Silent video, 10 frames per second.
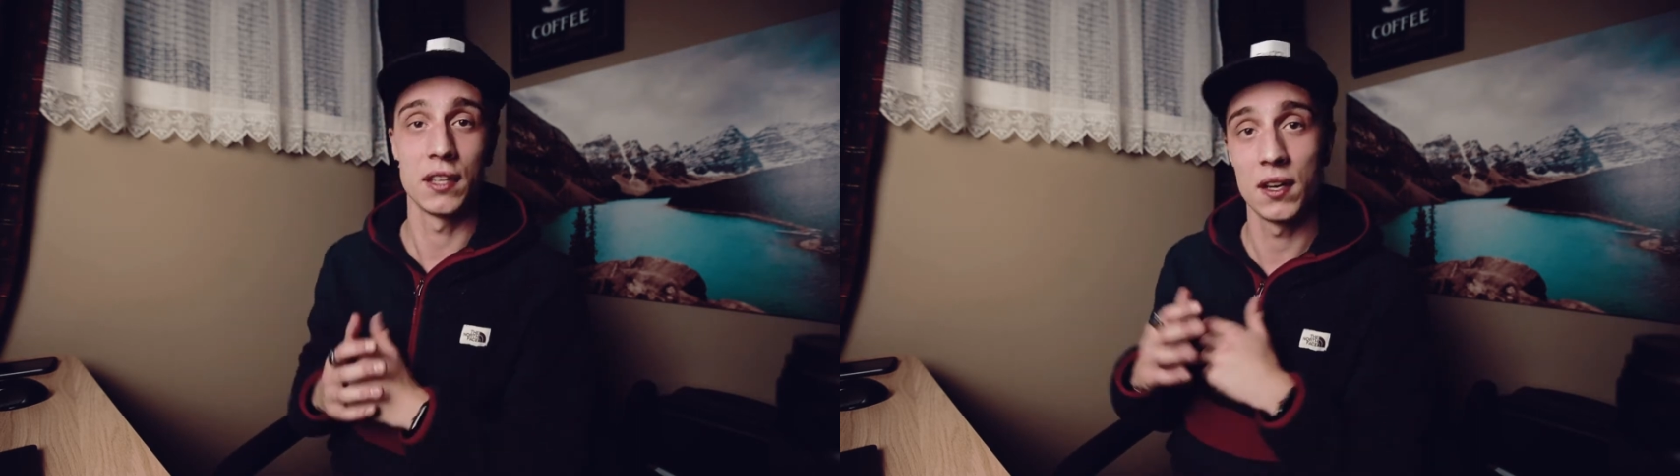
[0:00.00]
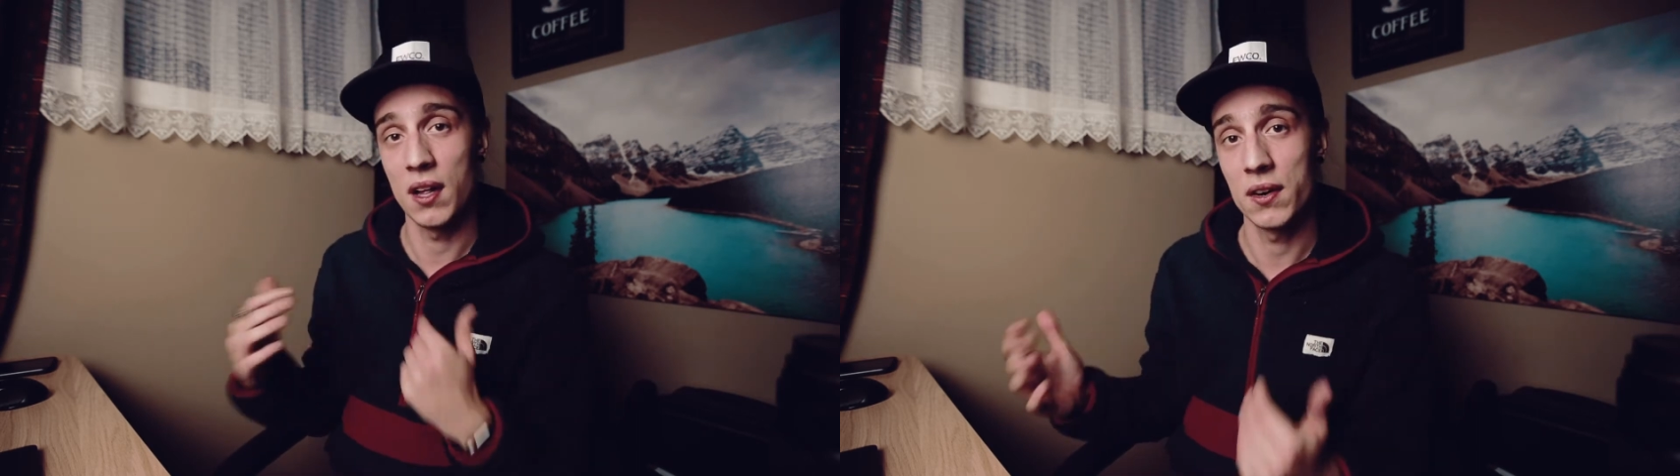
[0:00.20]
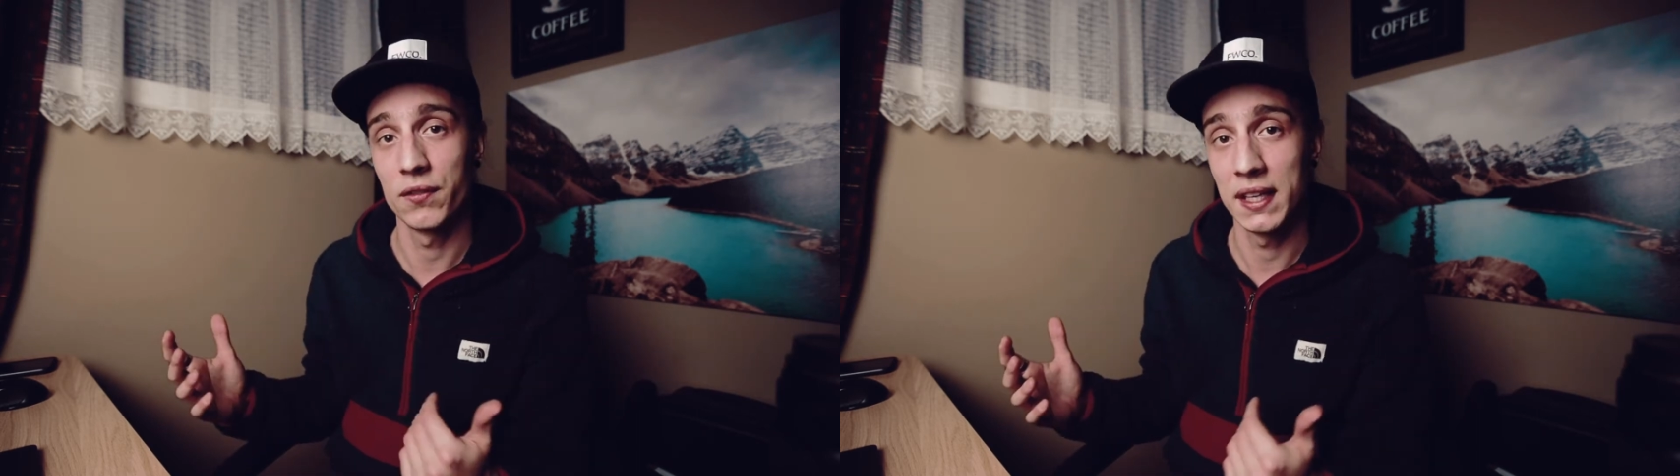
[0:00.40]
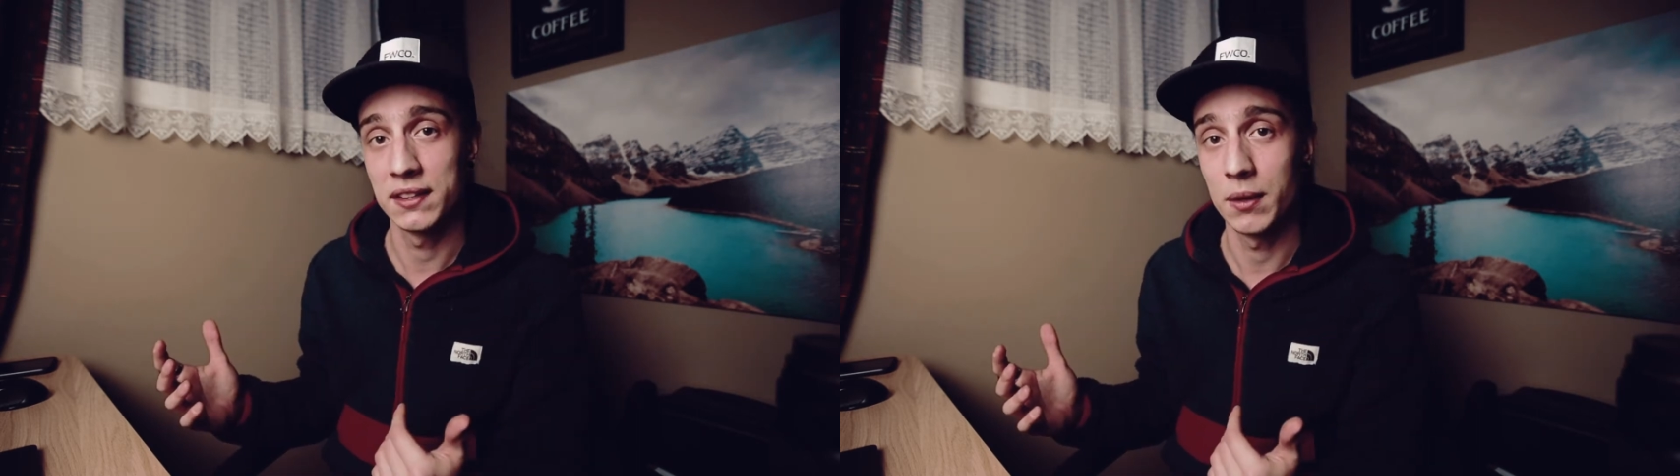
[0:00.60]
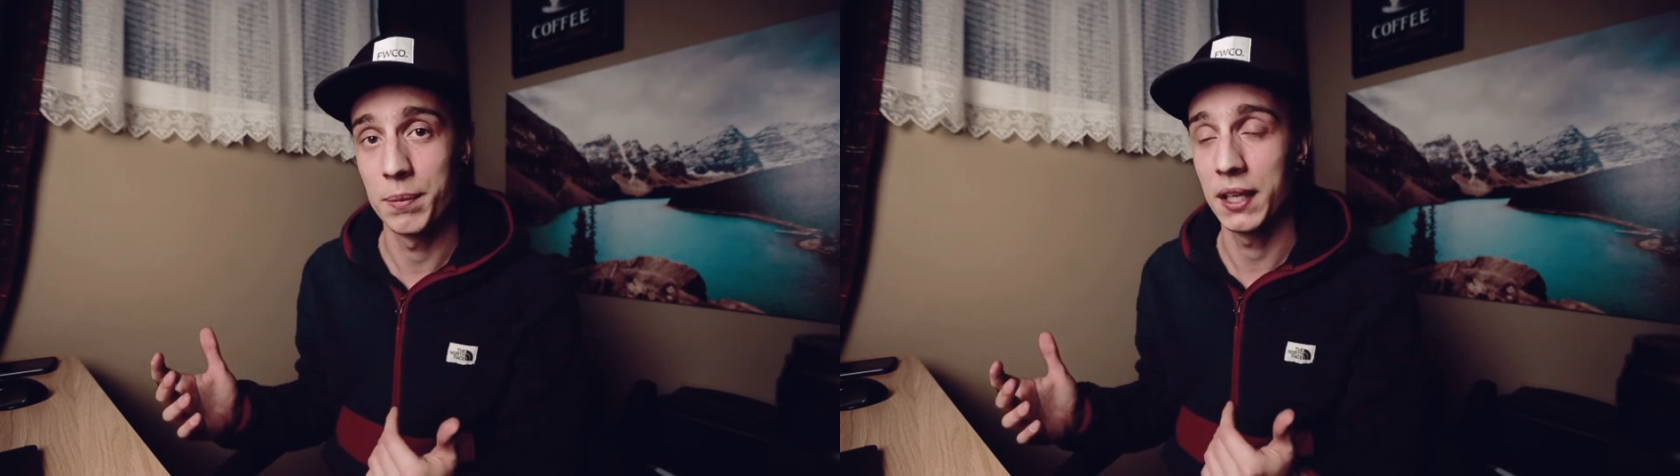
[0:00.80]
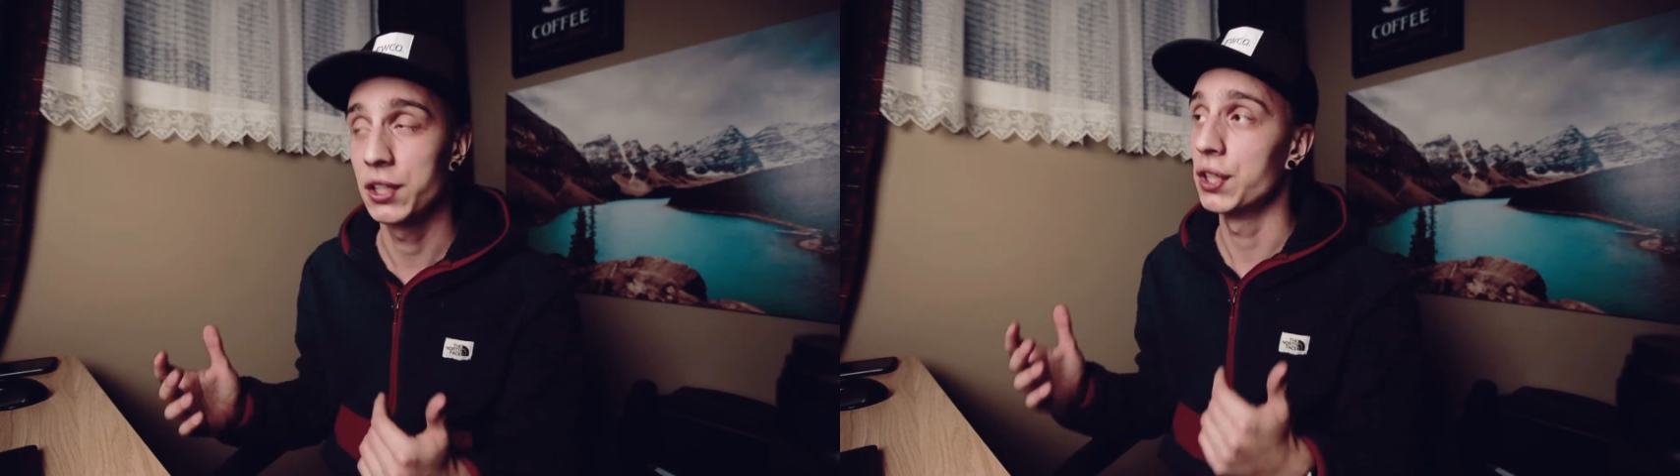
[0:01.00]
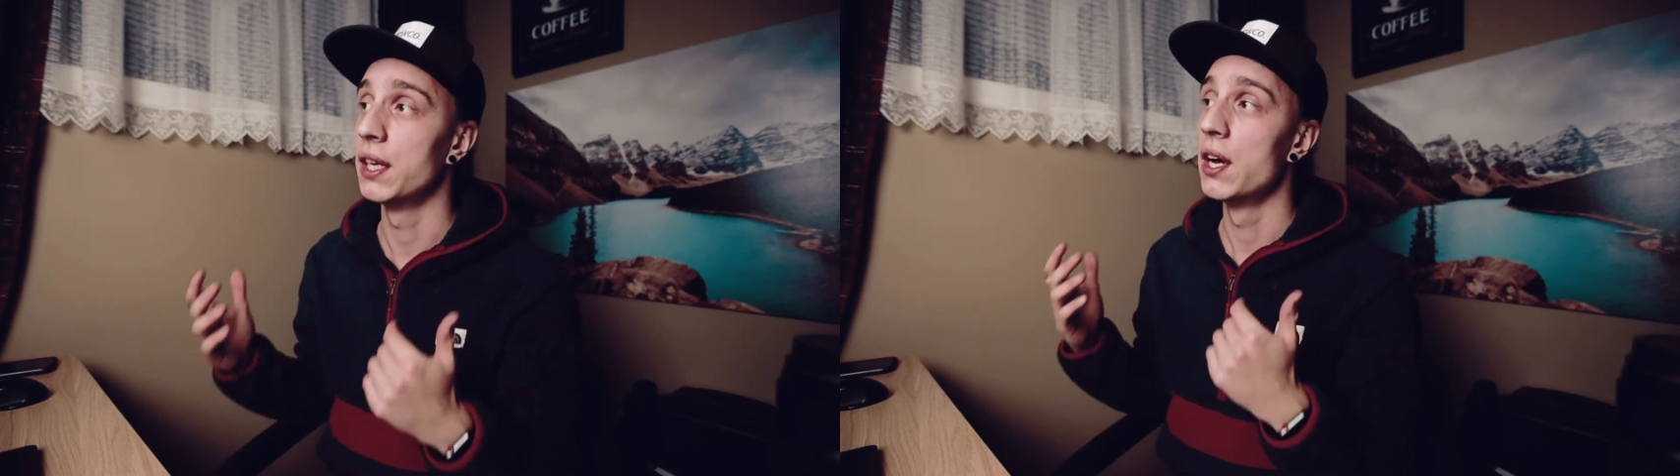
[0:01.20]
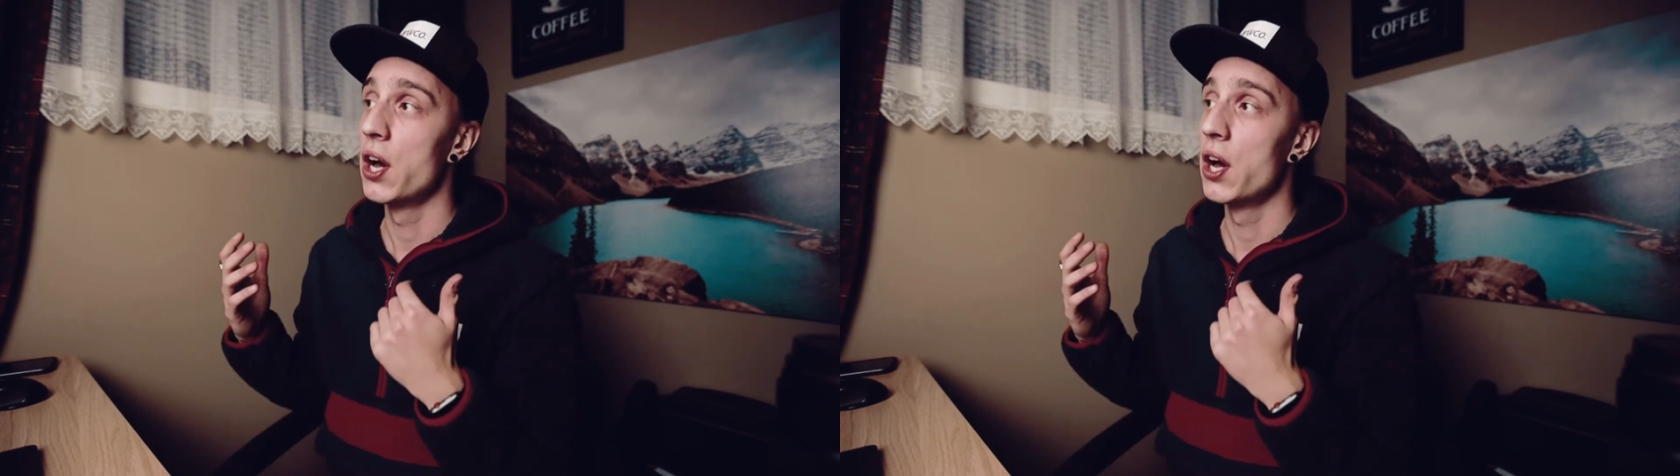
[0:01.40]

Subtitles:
not a lot of lens compression